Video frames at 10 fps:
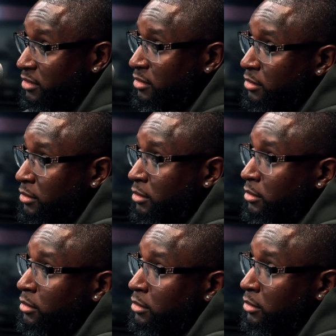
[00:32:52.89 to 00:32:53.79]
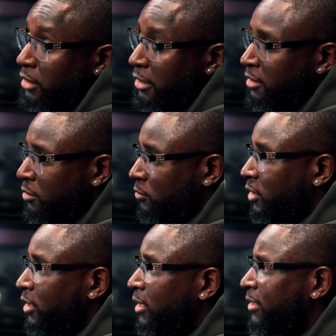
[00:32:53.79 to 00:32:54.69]
Word. Mm-hmm. Okay. And
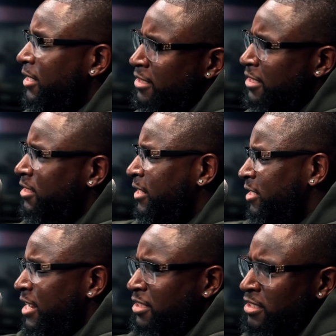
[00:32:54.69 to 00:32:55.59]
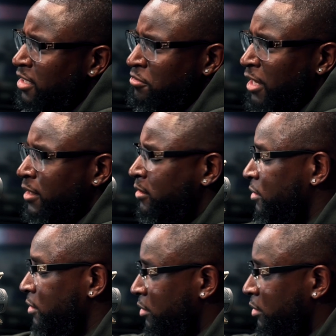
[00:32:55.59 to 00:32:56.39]
uh, I think DJ Jazzy Jeff had